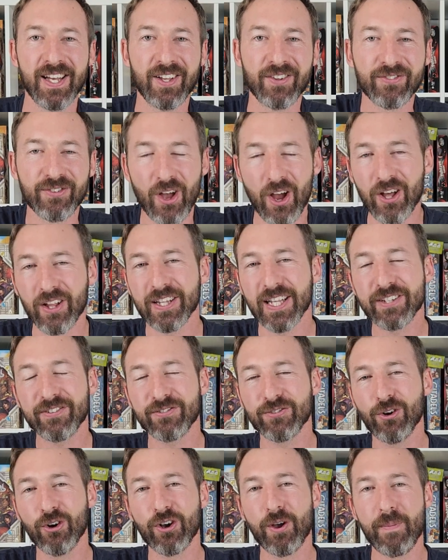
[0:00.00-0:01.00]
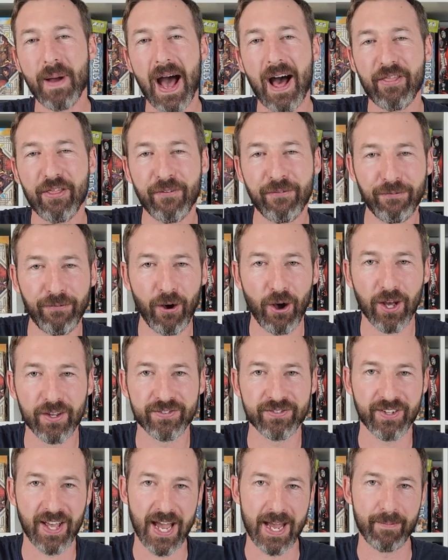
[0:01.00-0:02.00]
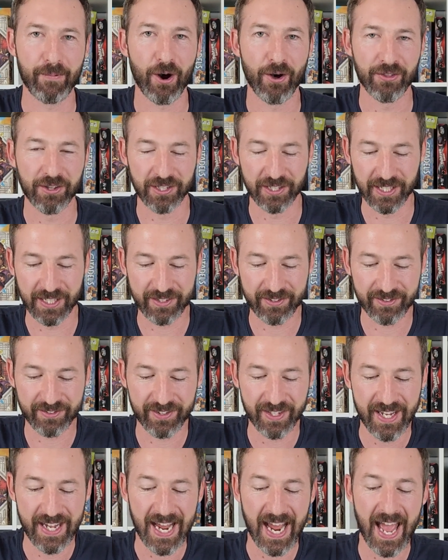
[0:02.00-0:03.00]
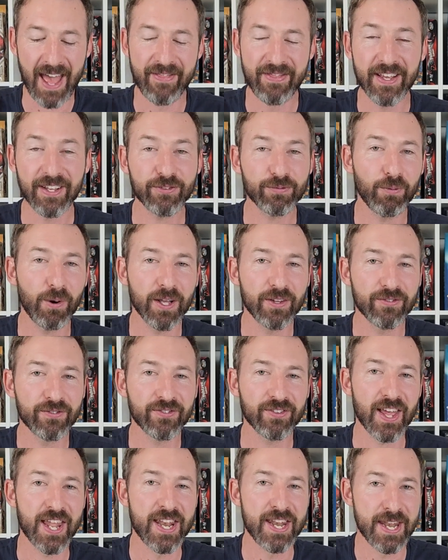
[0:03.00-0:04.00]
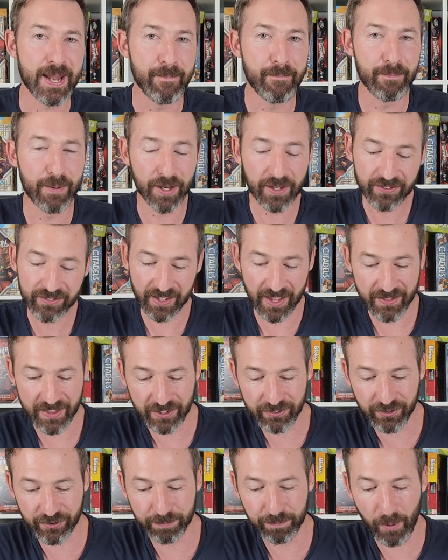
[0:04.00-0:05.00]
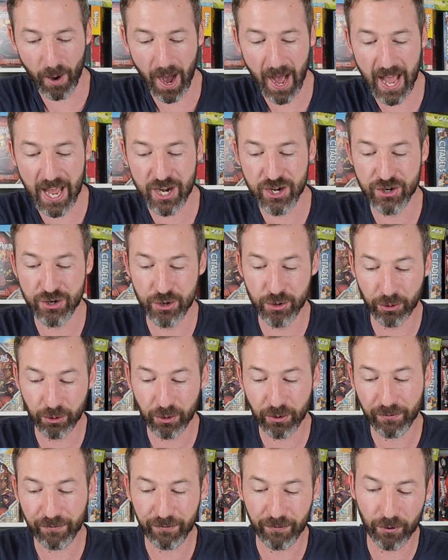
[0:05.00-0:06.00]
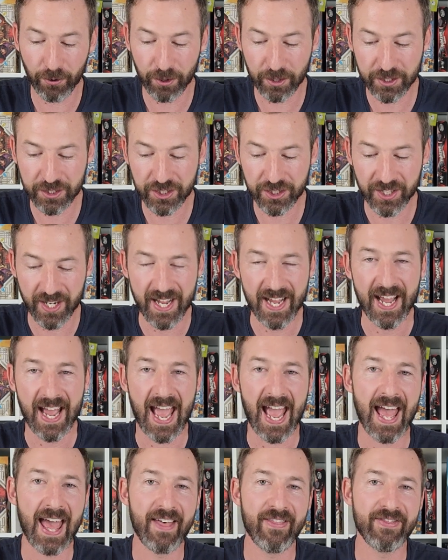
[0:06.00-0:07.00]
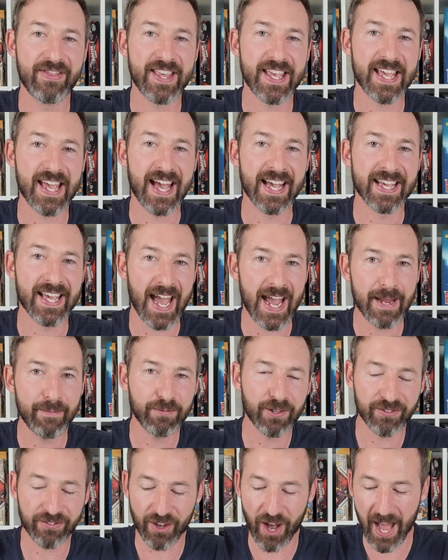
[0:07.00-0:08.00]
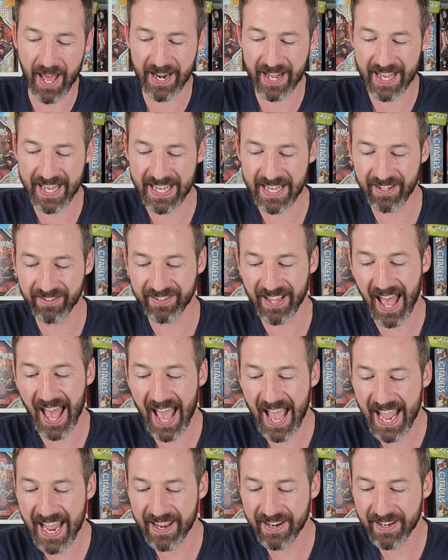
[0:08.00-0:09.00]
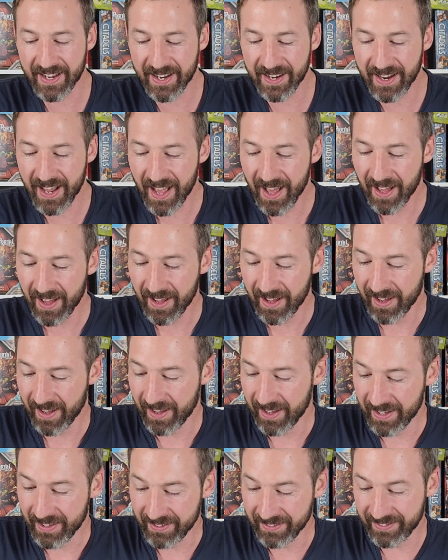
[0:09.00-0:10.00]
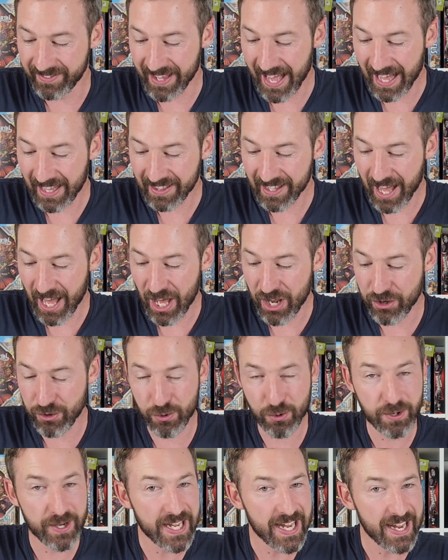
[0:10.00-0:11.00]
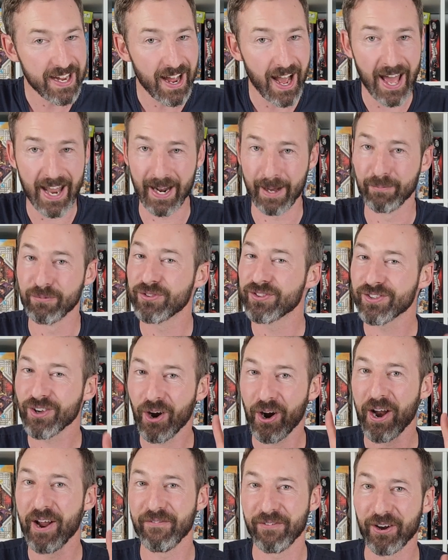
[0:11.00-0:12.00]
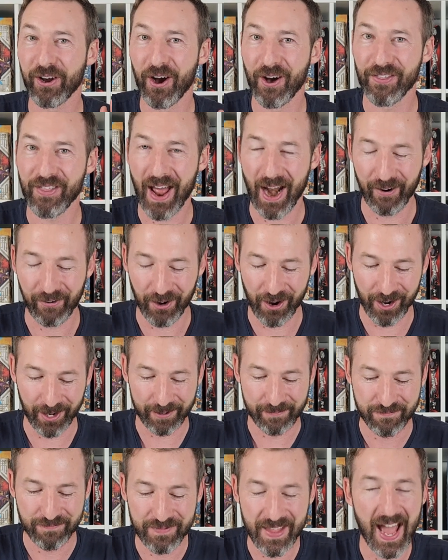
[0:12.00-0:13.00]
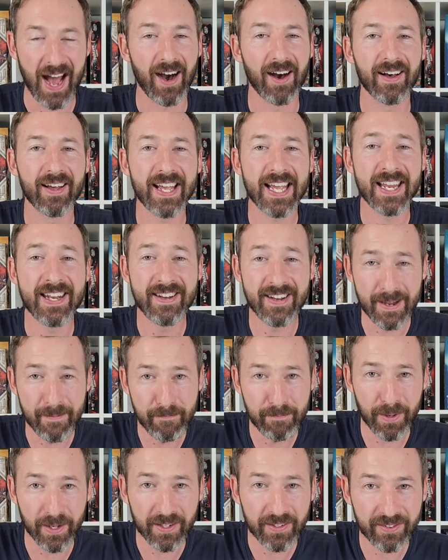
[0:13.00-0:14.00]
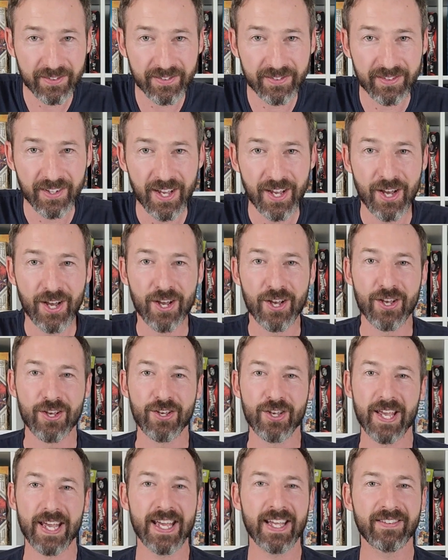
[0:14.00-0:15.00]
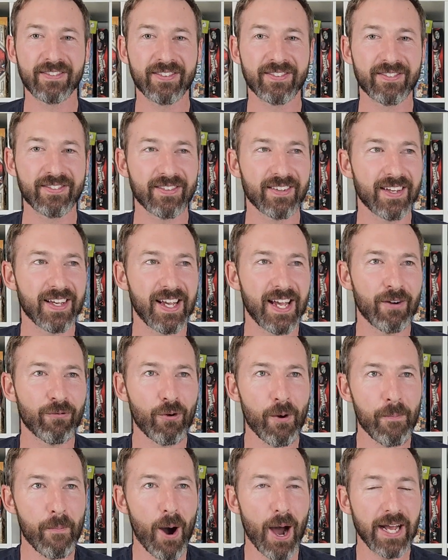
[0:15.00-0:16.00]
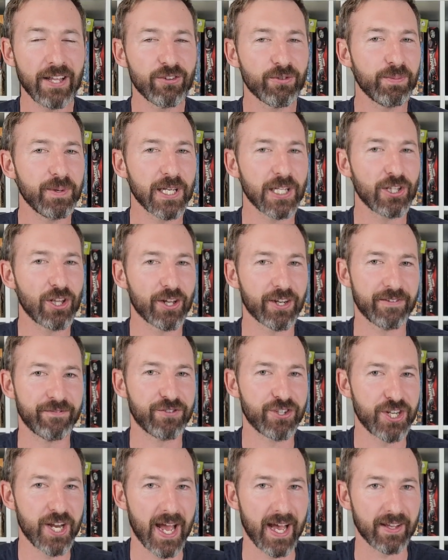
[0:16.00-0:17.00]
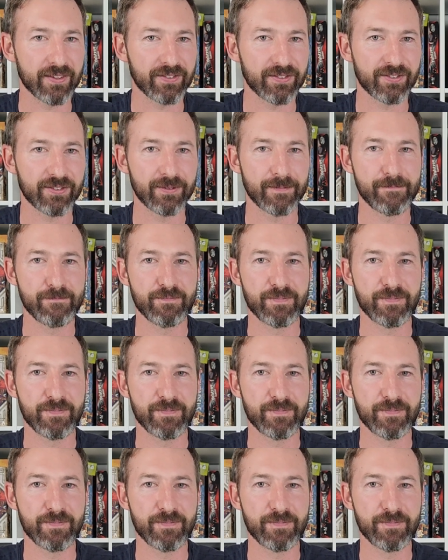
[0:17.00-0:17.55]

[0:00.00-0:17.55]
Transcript: So let's talk about the first game on the list. And this one's Nimbus, and this is by Neural Forge, and the game designer is Aidan Zaladouni, and I'm sorry if I got that wrong. Now, in Nimbus, it reminds me a lot of chess